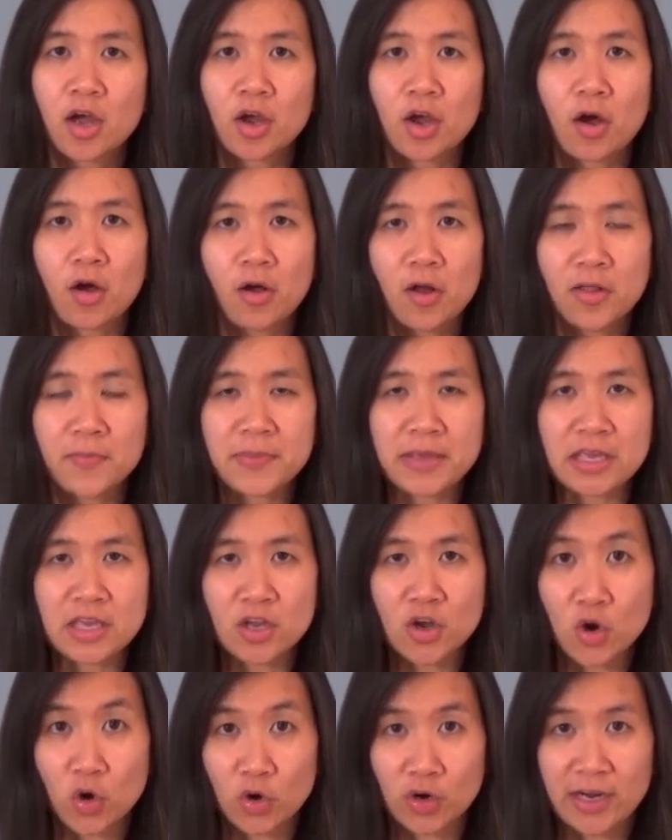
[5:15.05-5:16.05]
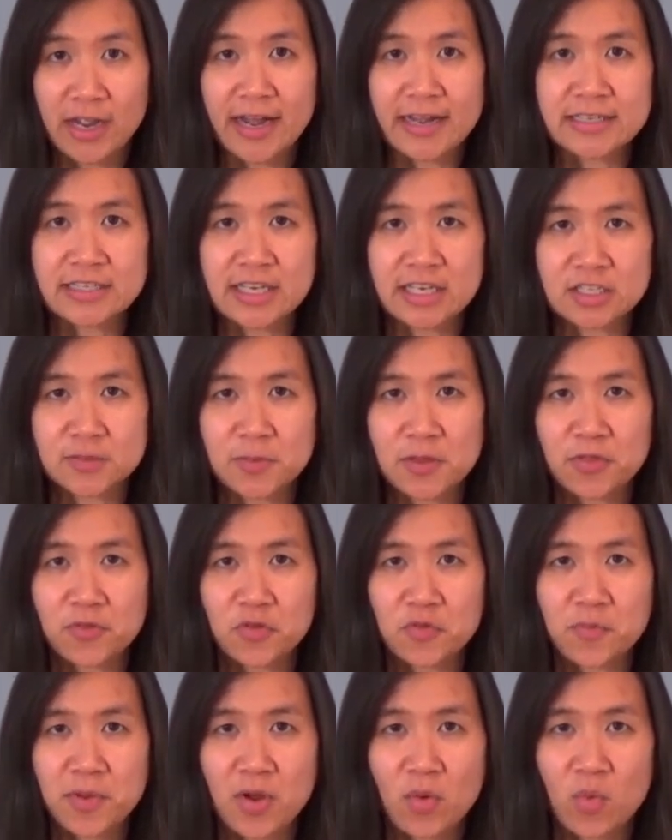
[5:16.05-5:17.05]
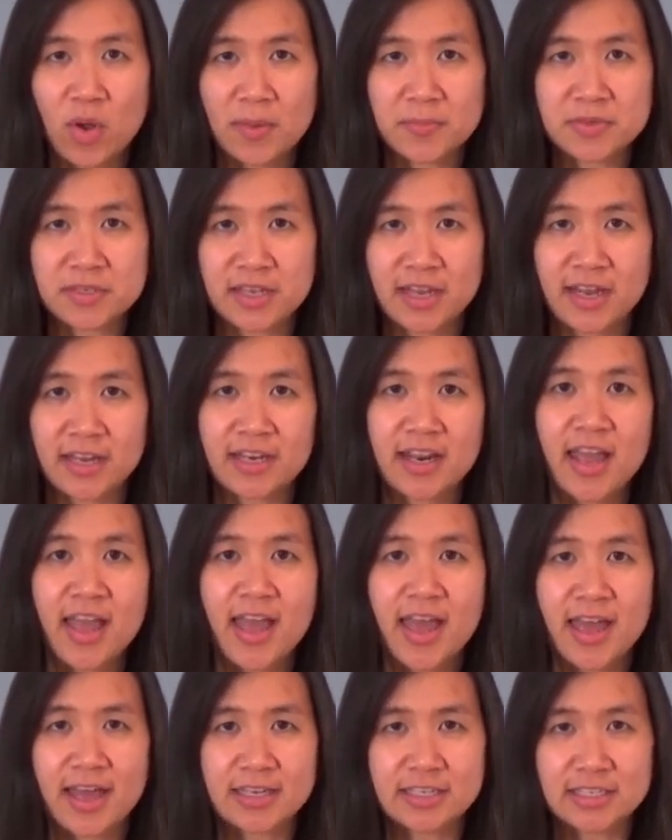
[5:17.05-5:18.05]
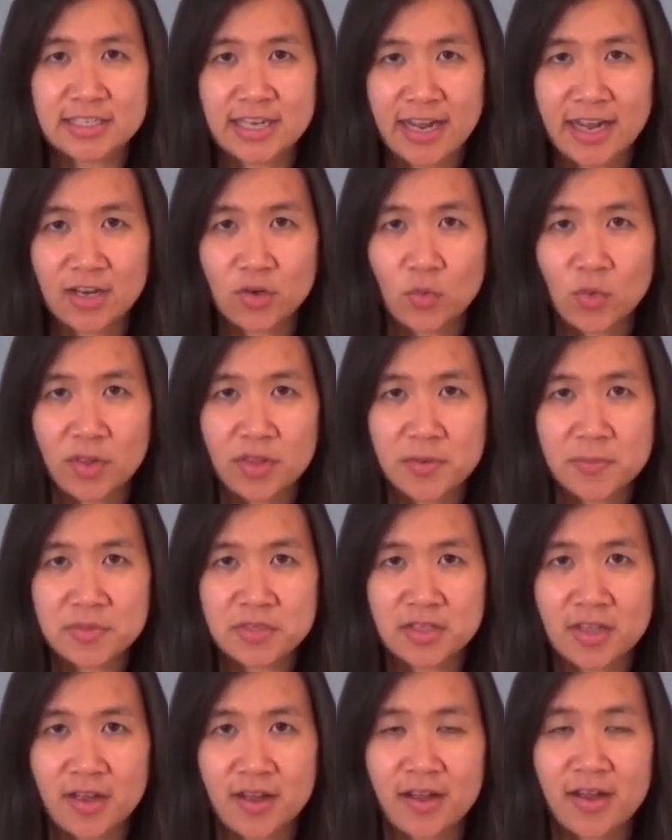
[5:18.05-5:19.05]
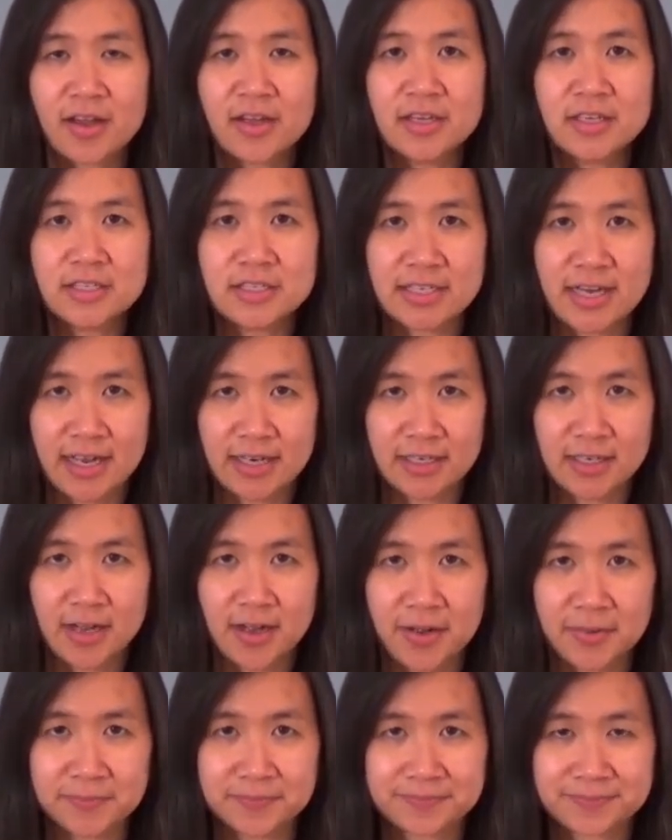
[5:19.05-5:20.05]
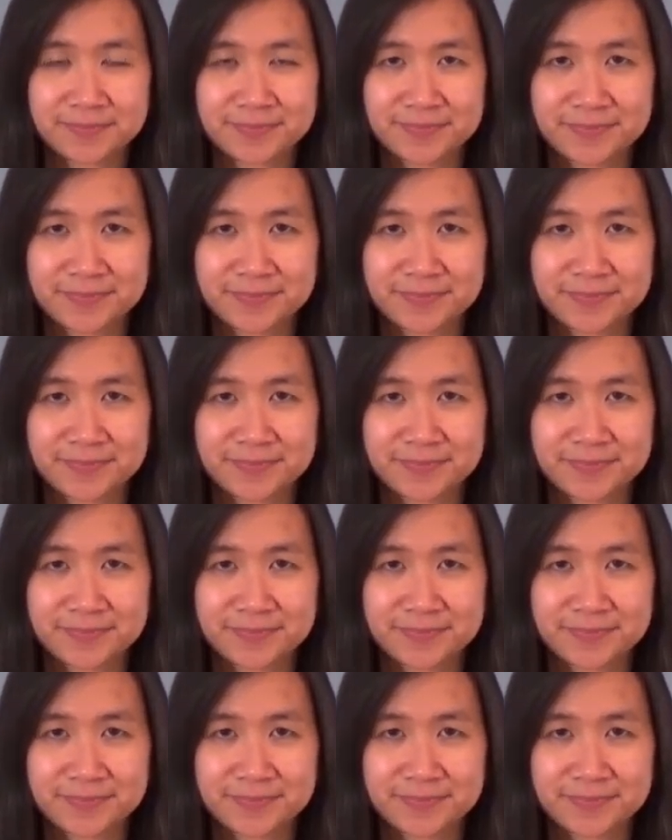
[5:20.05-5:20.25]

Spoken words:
call me or contact me through my website at dyanwilliamslaw.com.